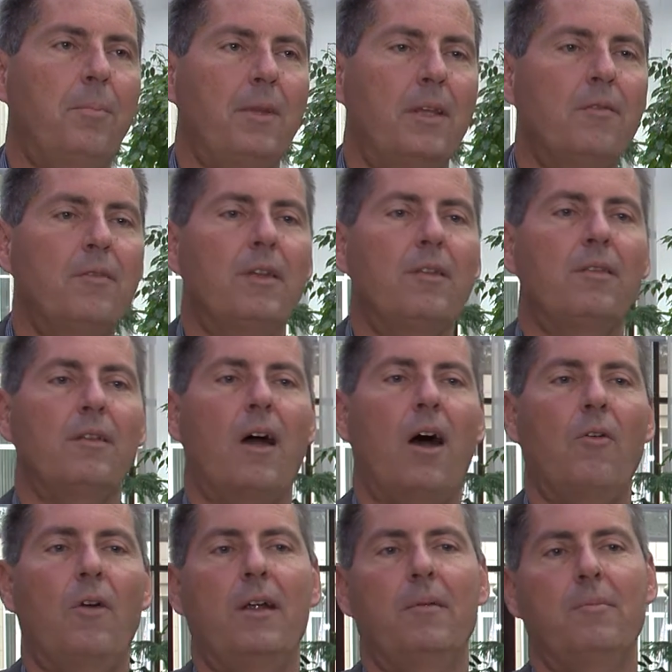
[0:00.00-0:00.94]
giving
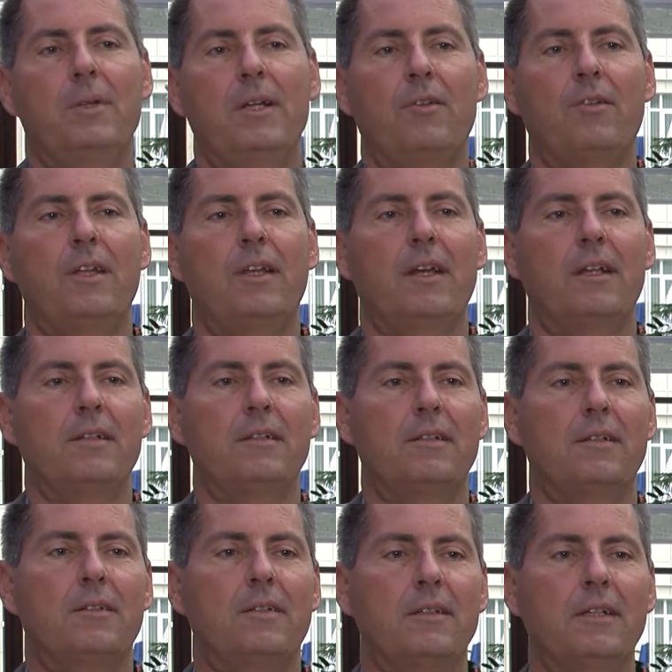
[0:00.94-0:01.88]
our PhD
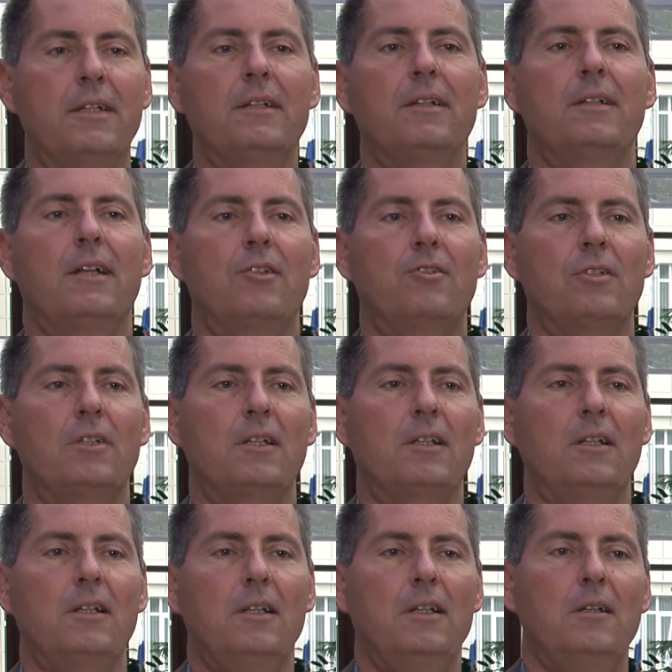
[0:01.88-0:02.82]
candidates an
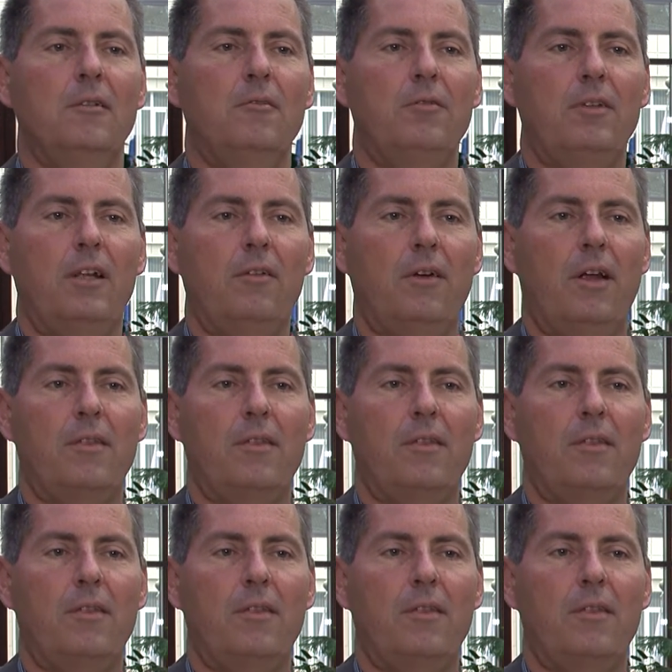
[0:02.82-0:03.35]
international flavor.